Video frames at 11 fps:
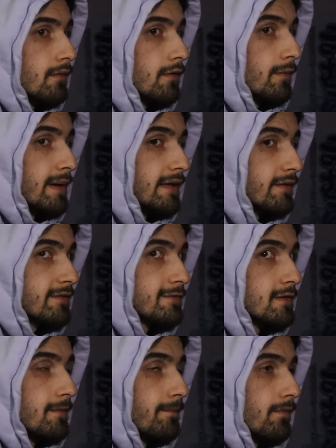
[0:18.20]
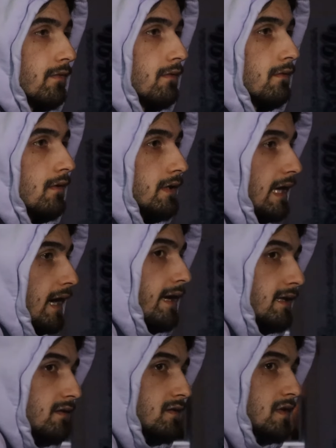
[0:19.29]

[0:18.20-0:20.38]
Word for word: You want me to... Yeah, I can